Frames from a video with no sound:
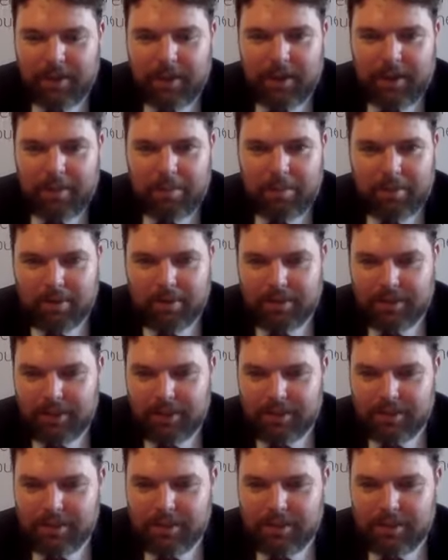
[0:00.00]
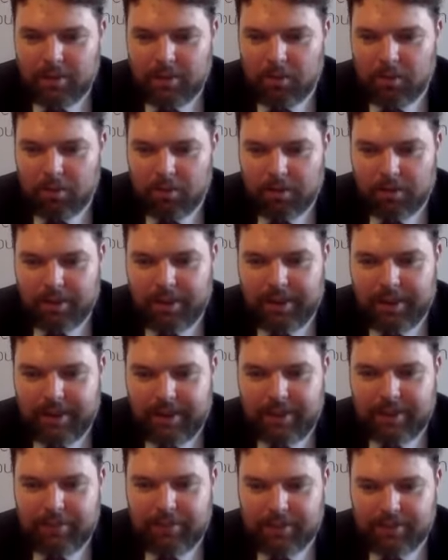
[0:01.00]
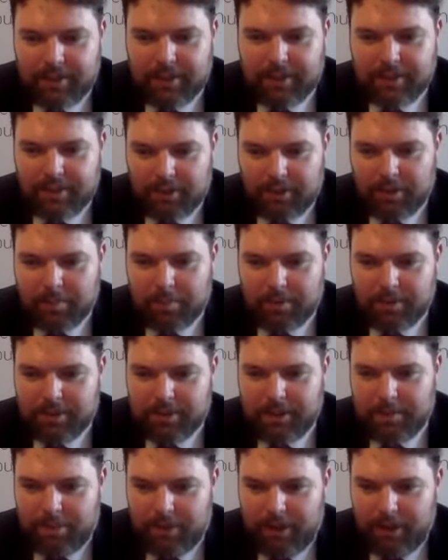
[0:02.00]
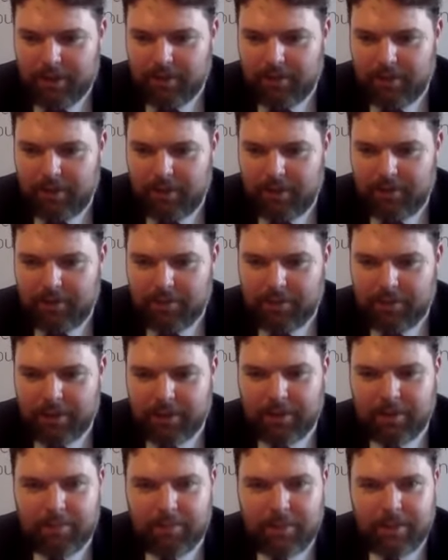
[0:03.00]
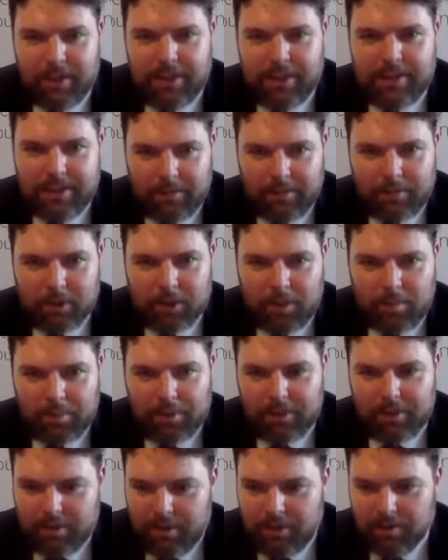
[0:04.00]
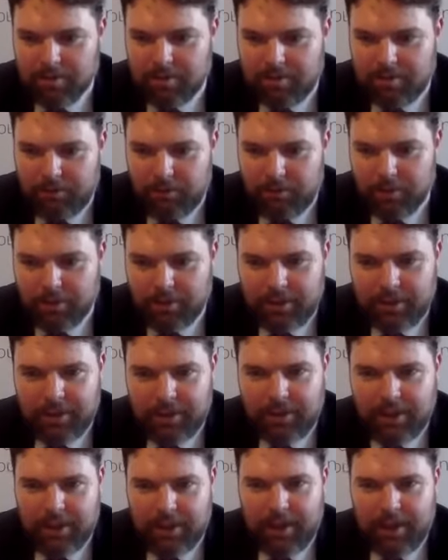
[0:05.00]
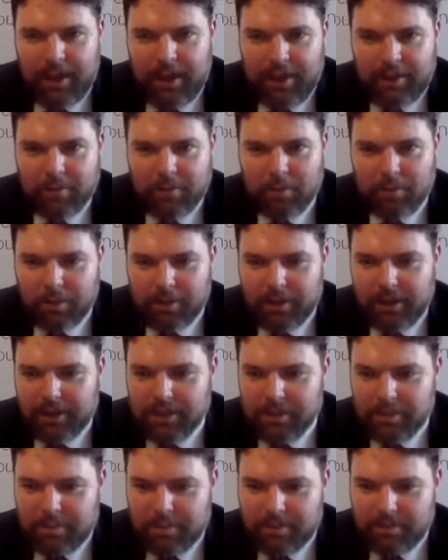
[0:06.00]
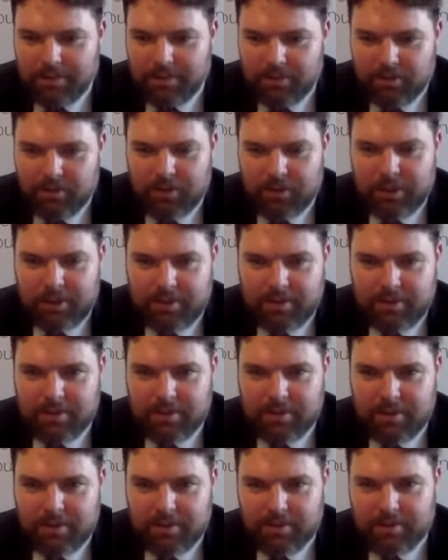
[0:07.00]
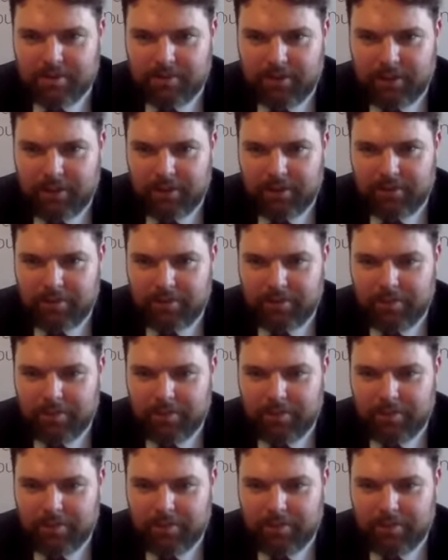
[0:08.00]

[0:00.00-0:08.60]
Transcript: And Paudie is the owner and lead physical therapist at Pain Relief Limerick. He set up the company in 2014 after working as a personal trainer since 2005